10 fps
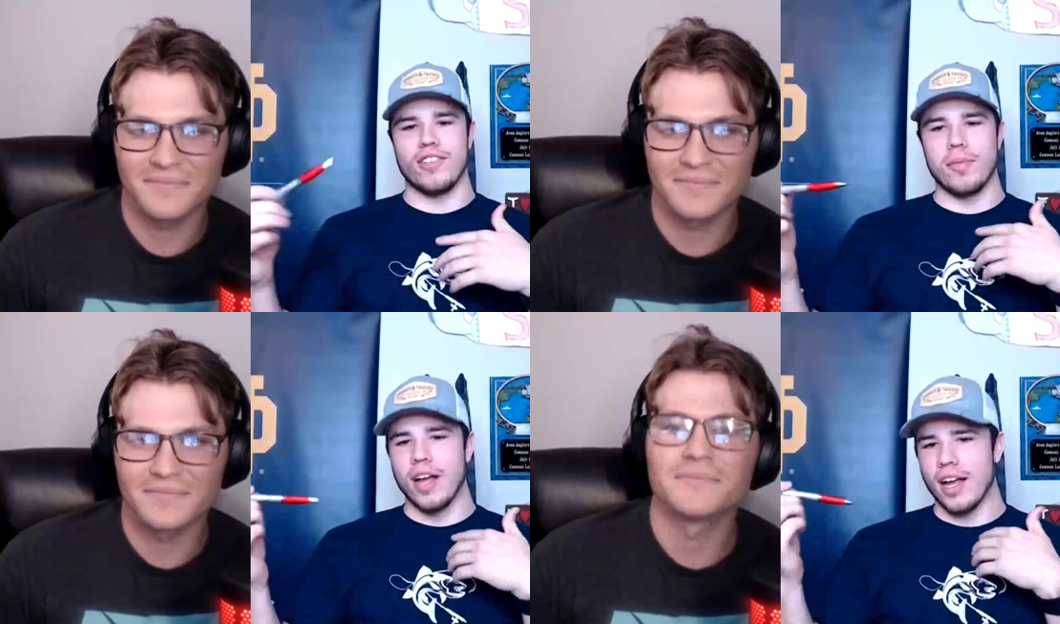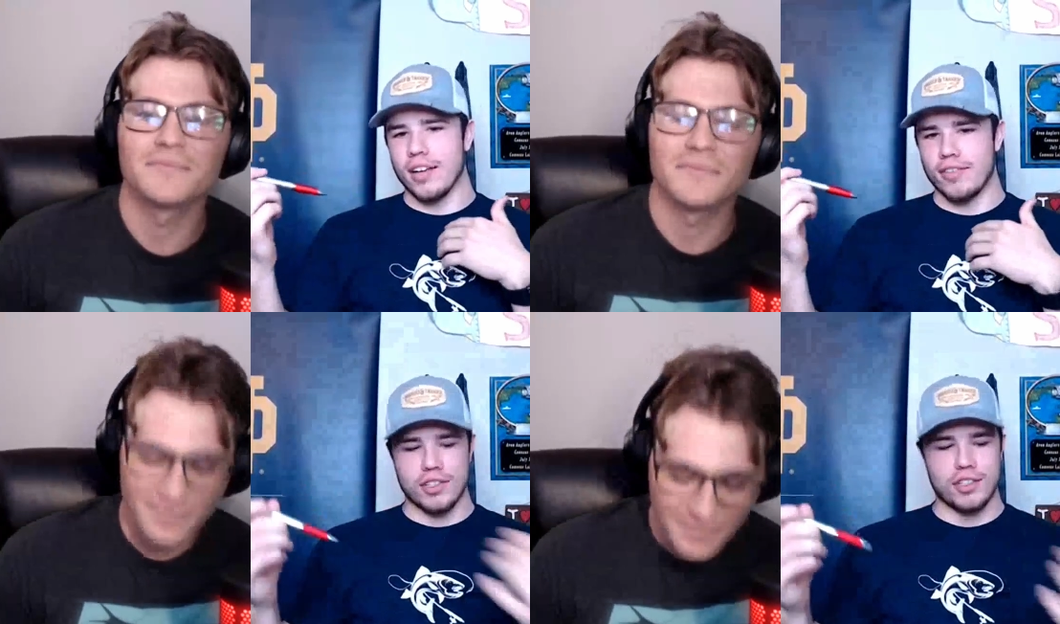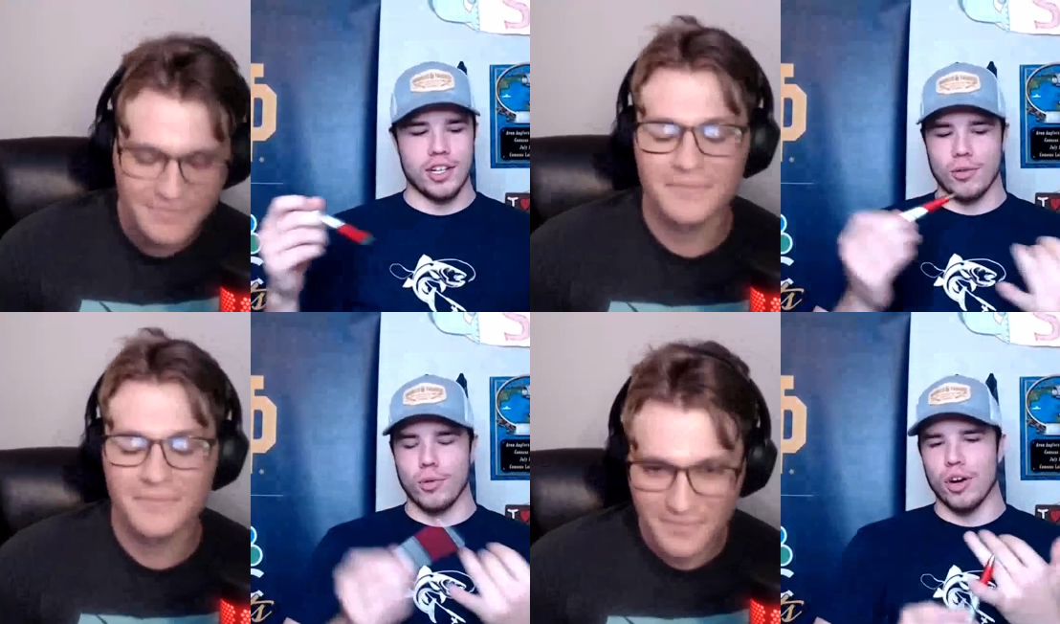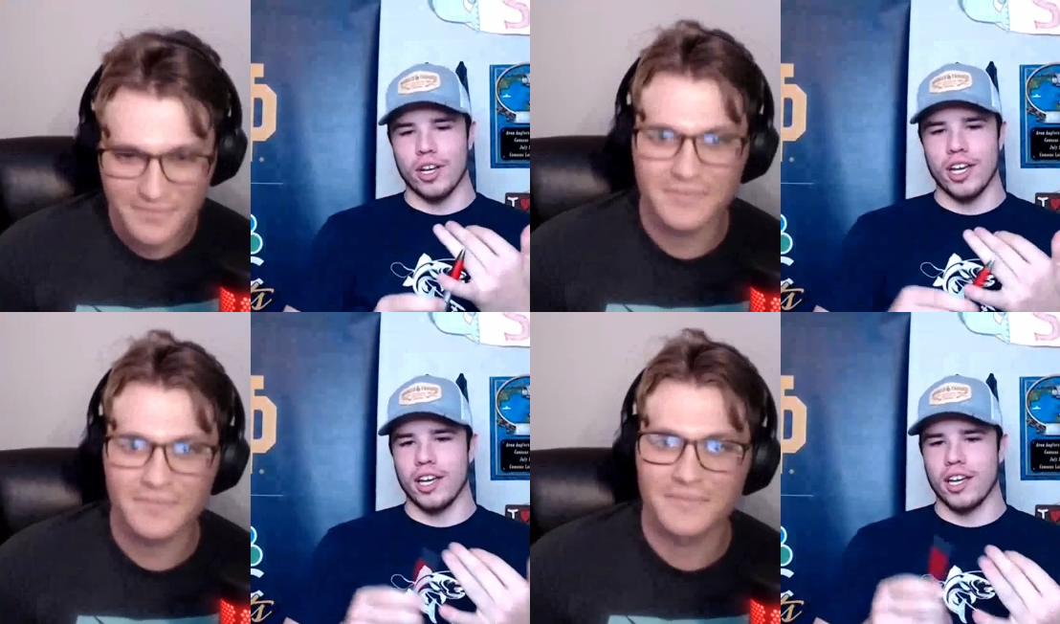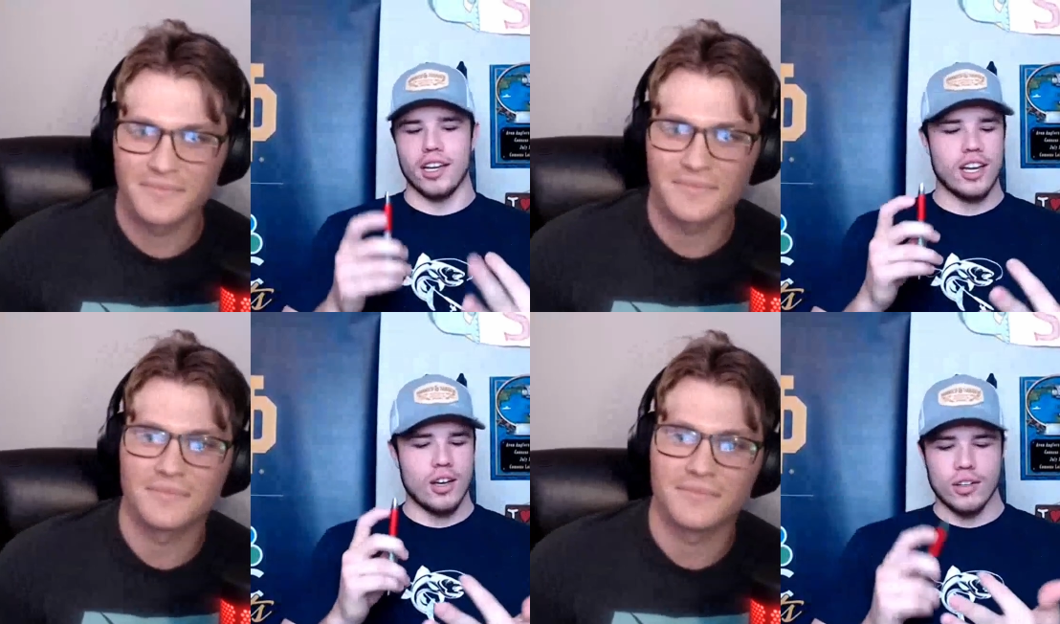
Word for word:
Speaker 1: If I'm not fishing or working,